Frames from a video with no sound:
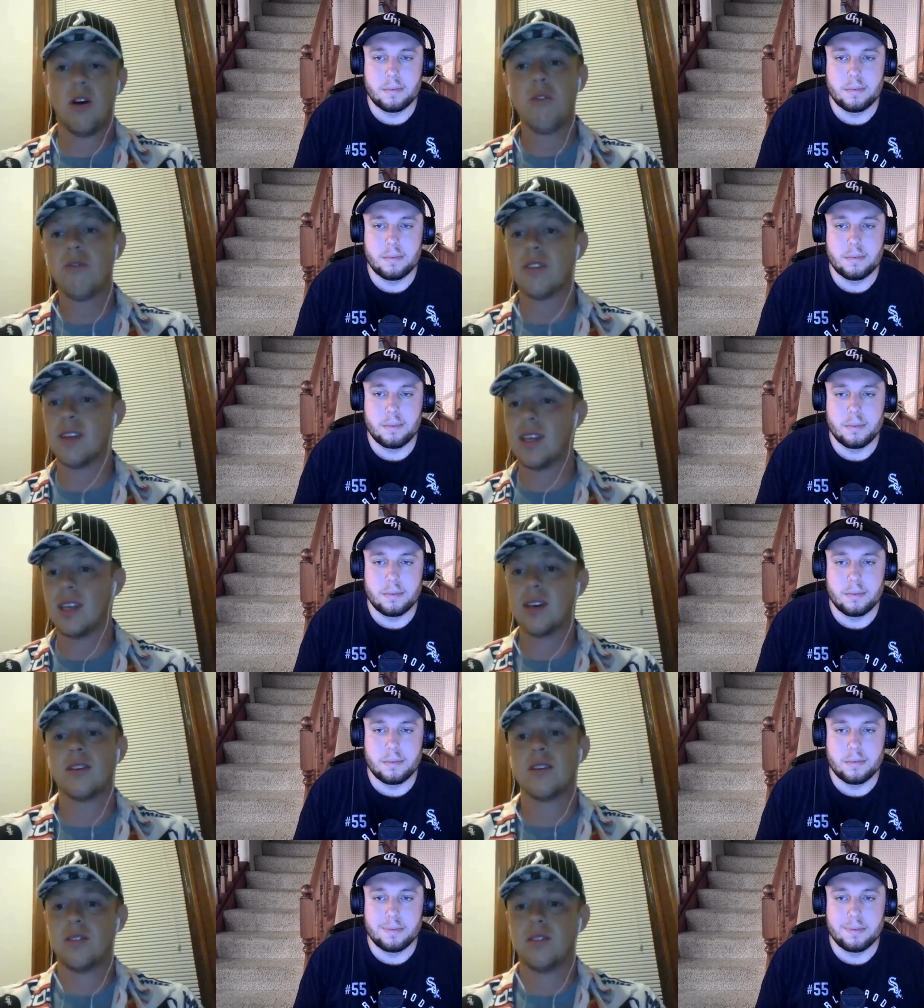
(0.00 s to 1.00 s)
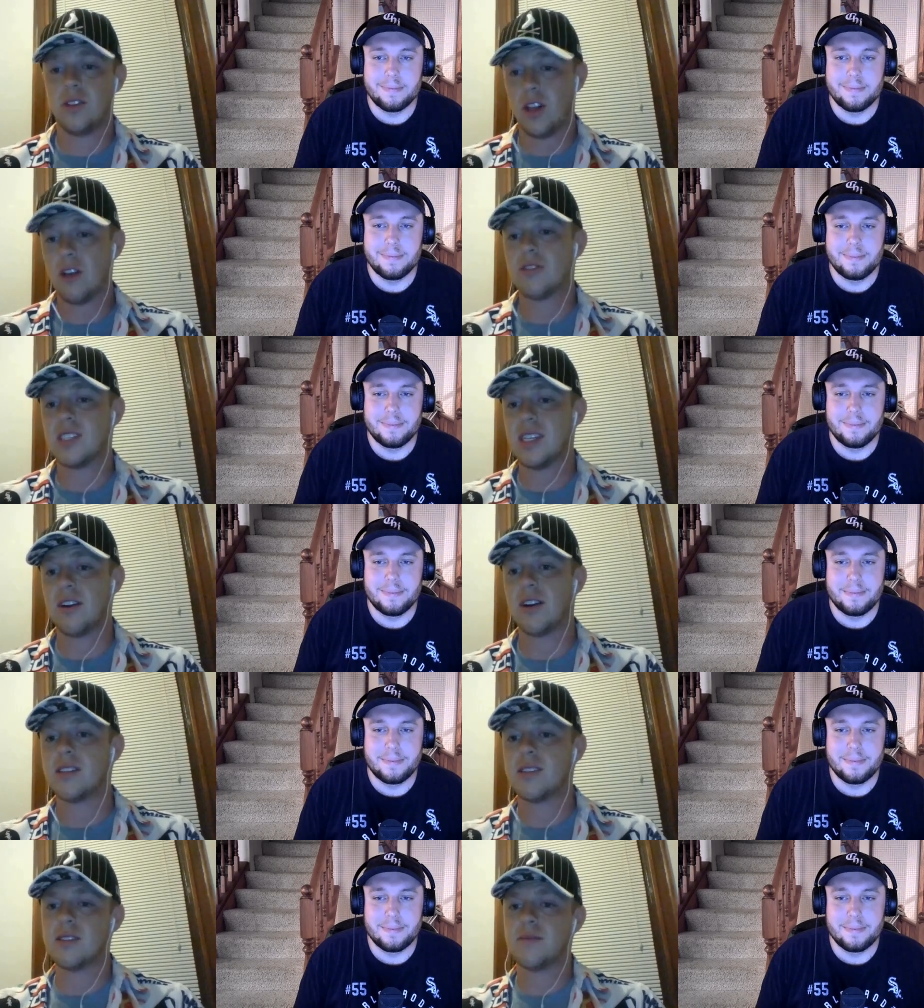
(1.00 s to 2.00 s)
Speaker 1: hopefully close
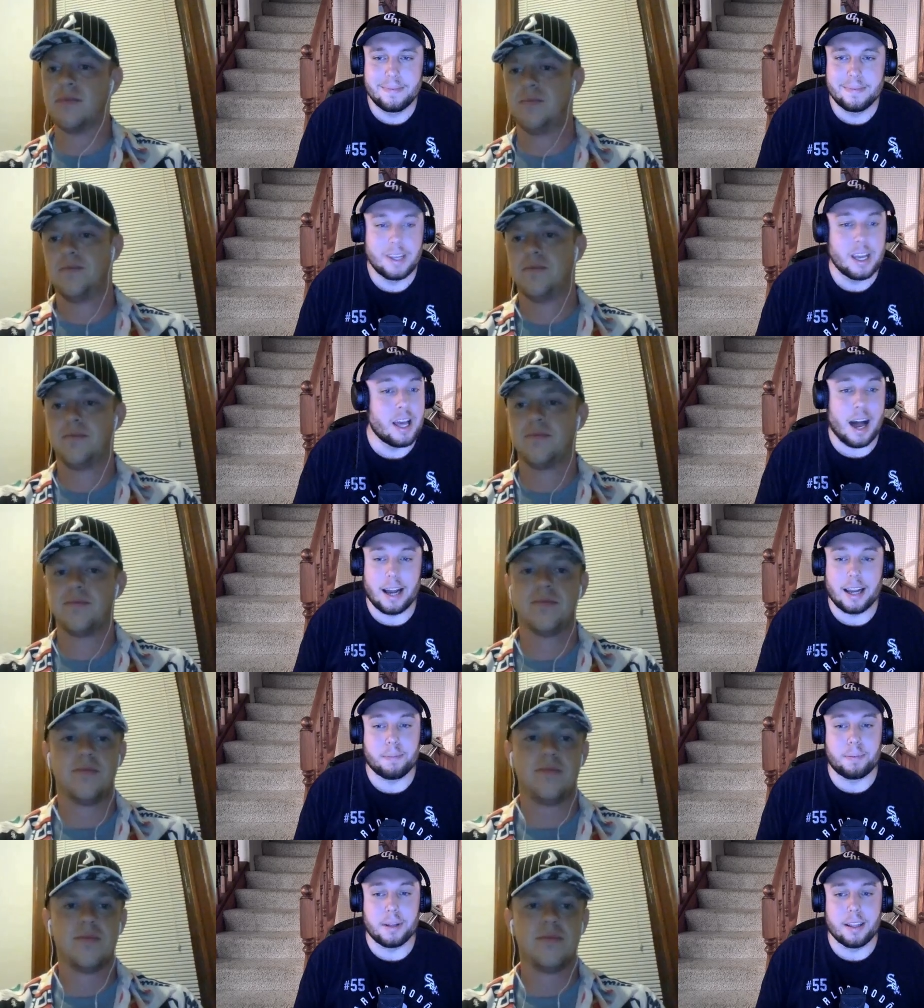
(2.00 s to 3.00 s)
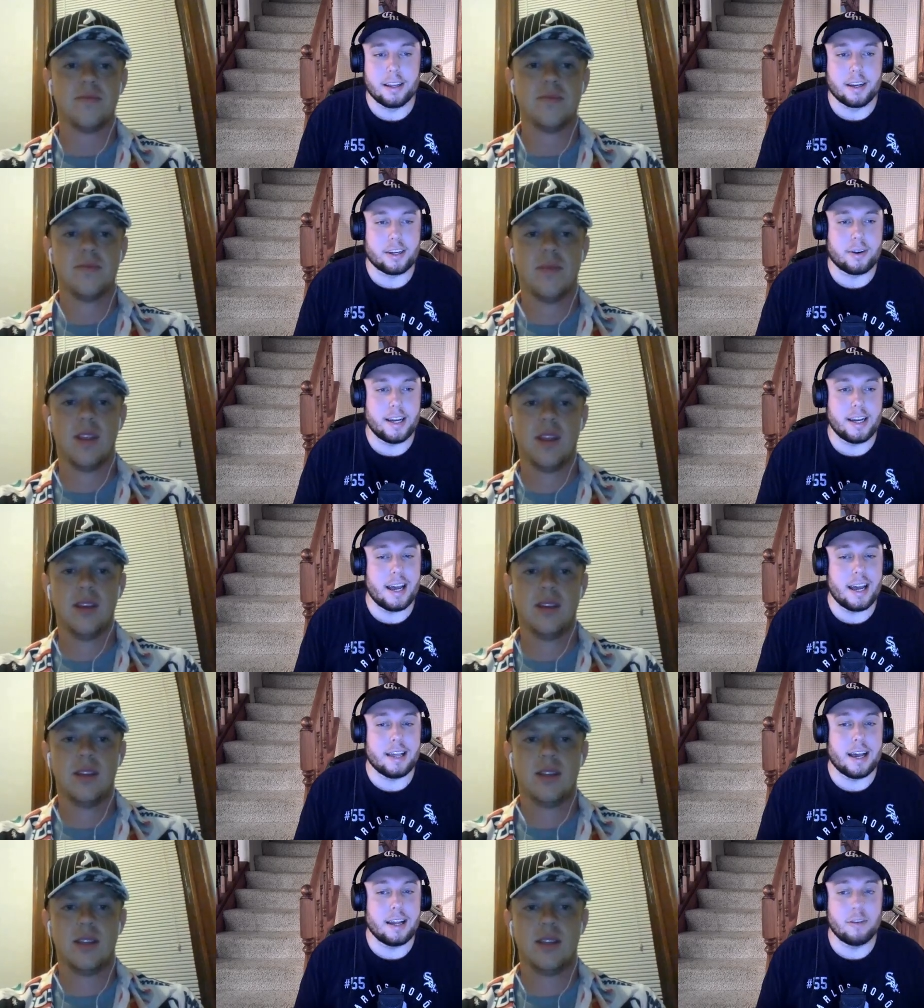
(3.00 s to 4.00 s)
series.
Speaker 2: I completely agree.
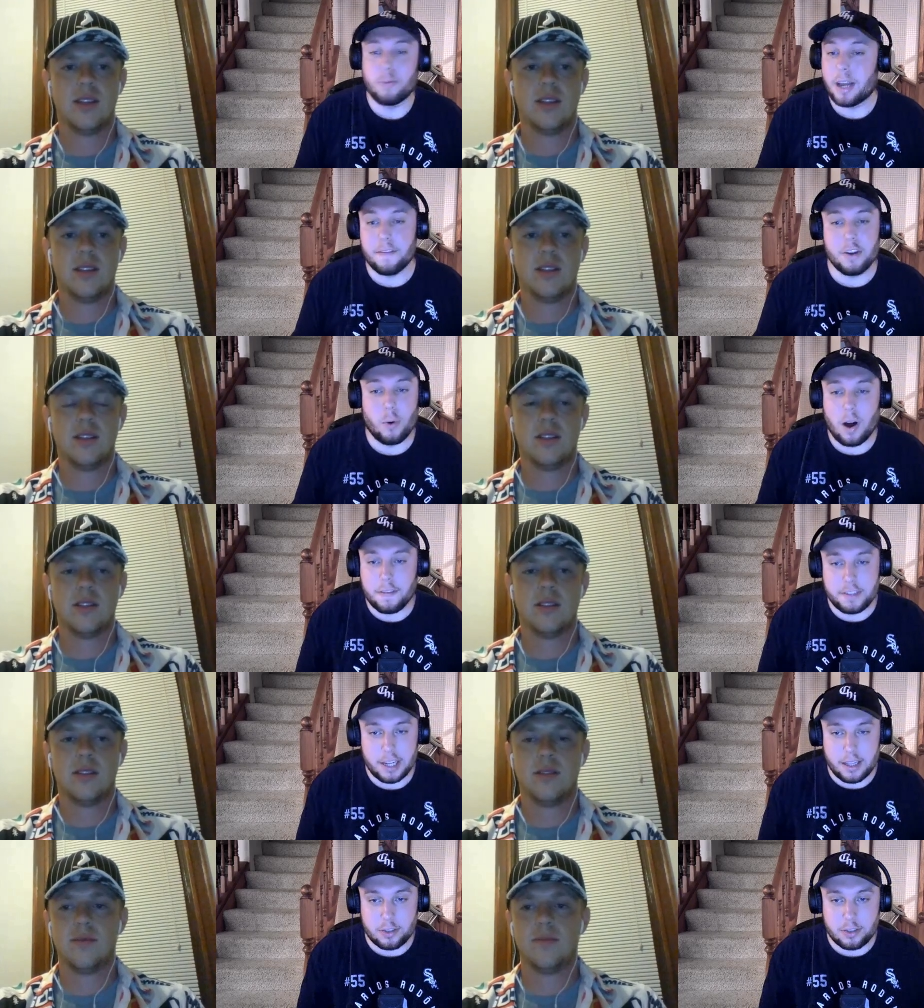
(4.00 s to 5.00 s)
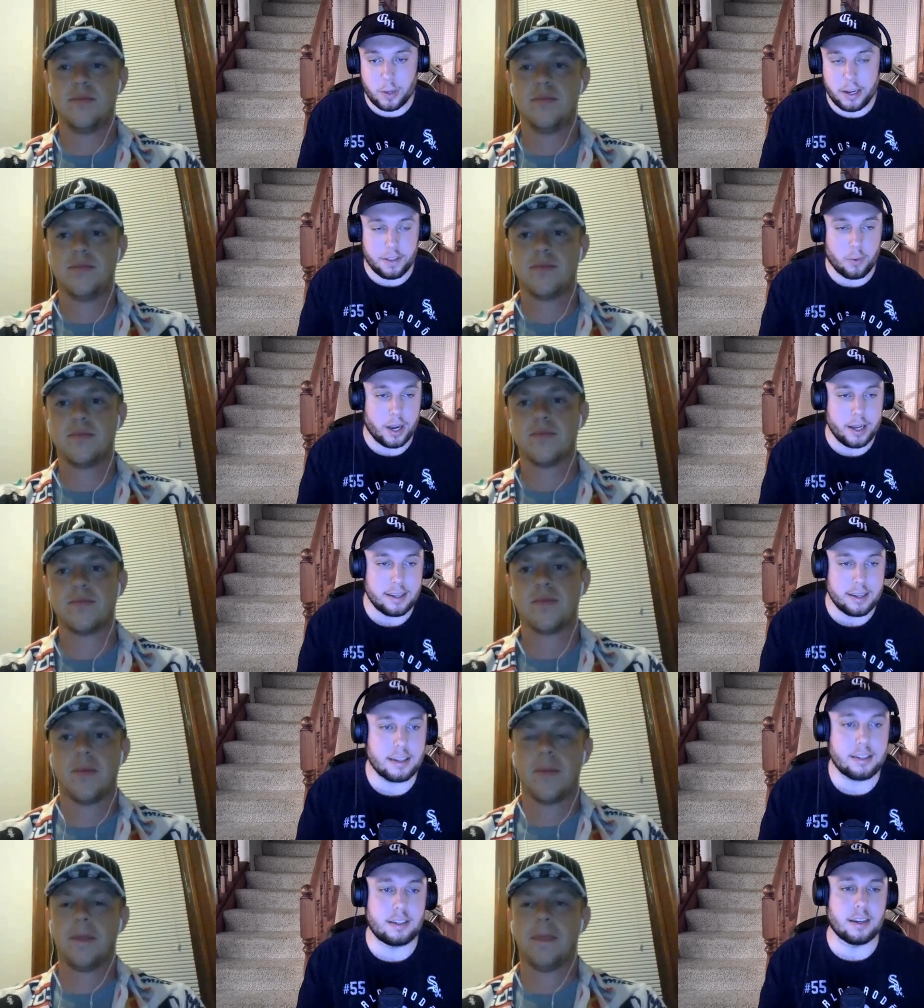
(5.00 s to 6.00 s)
And then we have no off day this week for the White
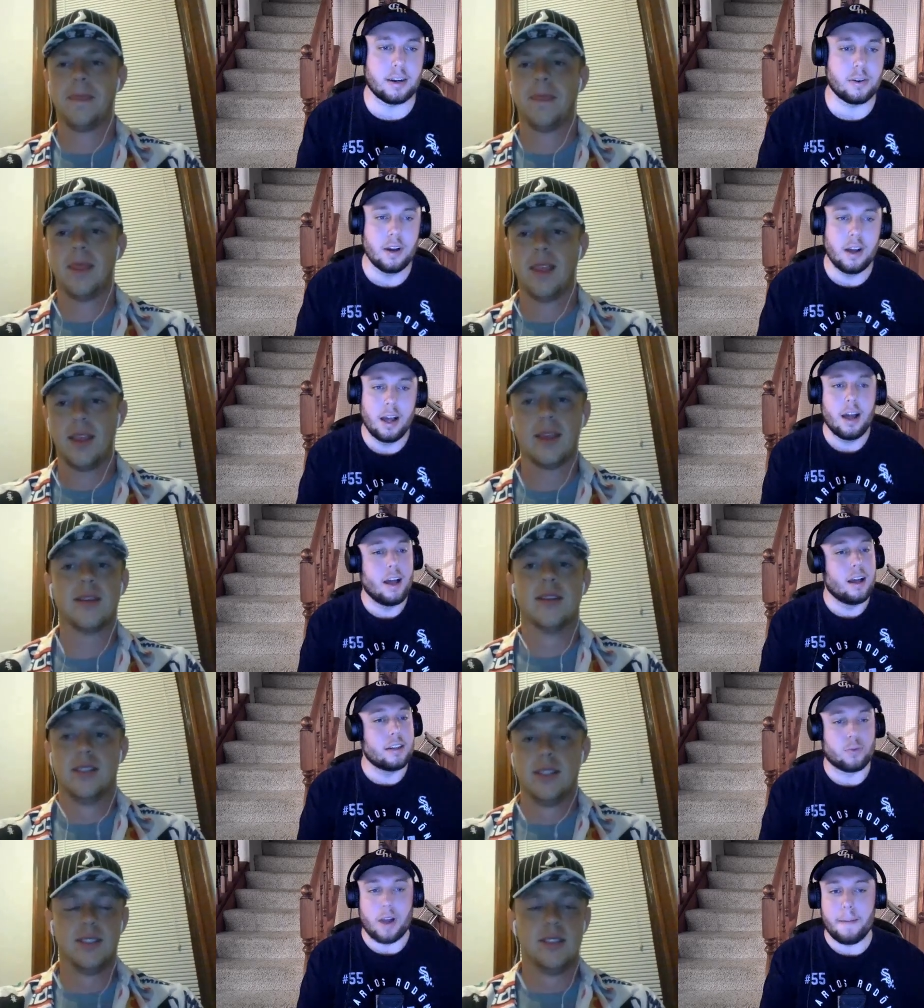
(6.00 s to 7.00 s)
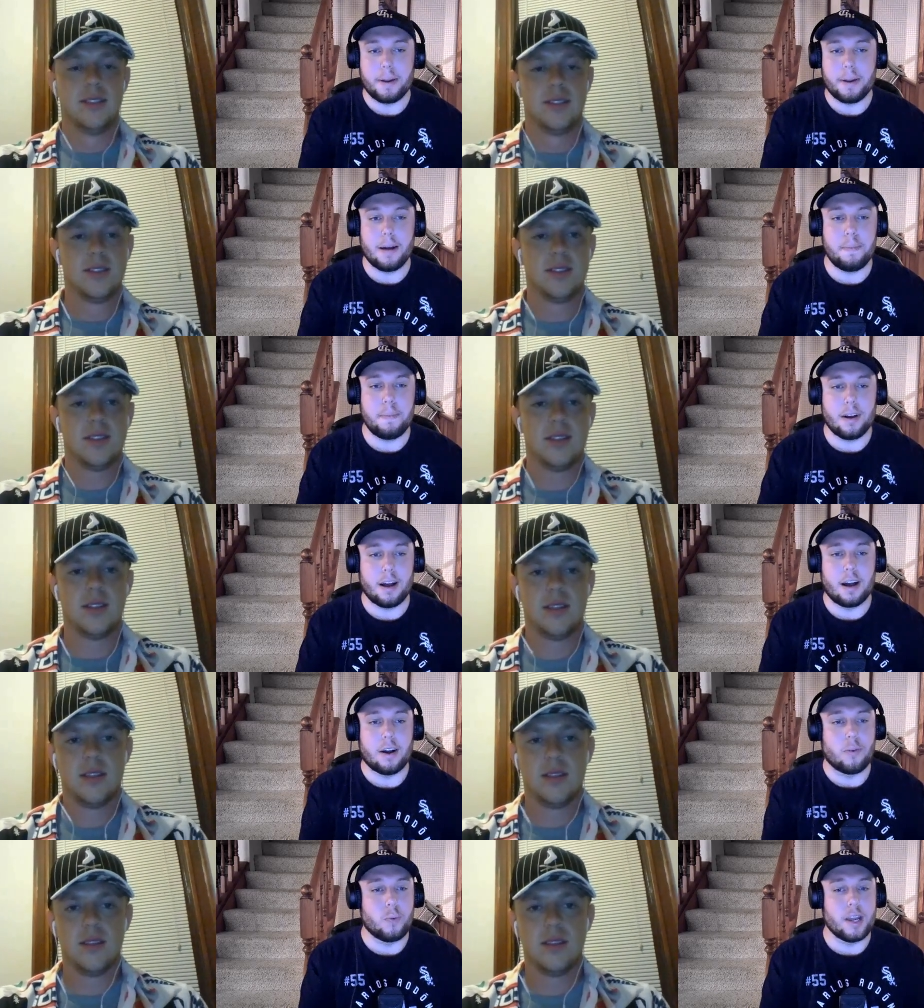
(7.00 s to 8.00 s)
Sox. So to wrap it up,
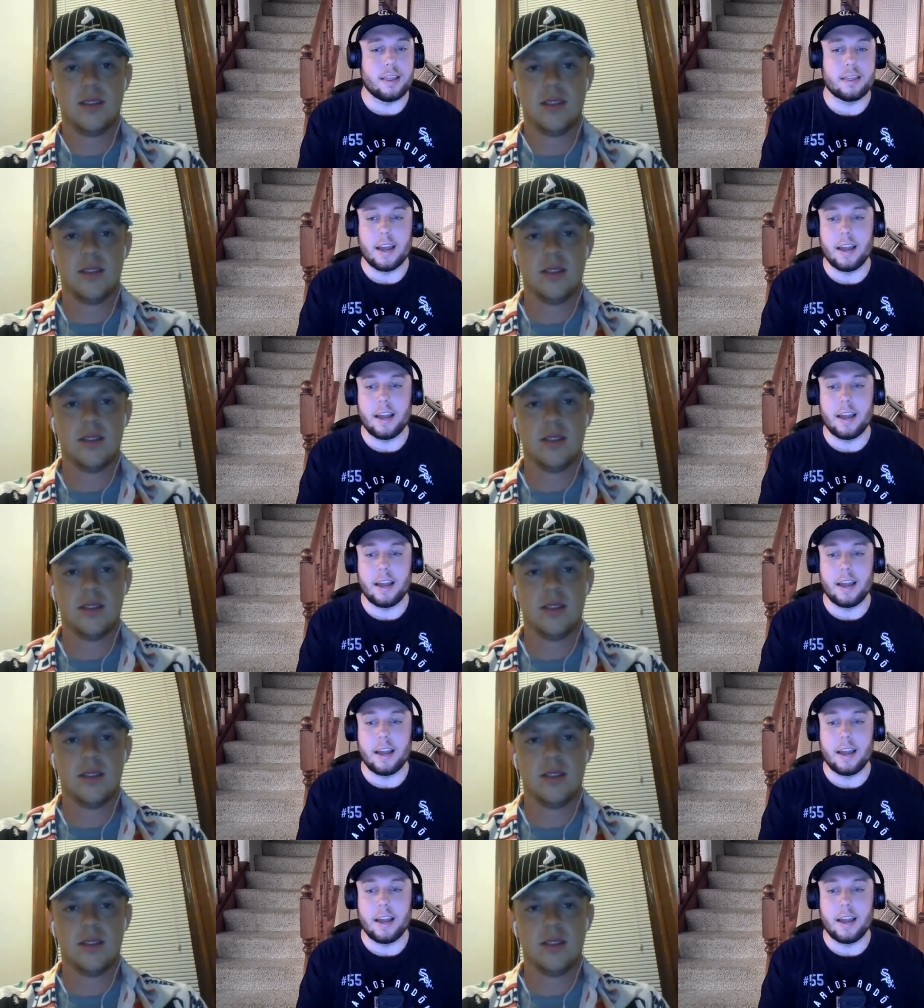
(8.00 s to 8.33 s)
we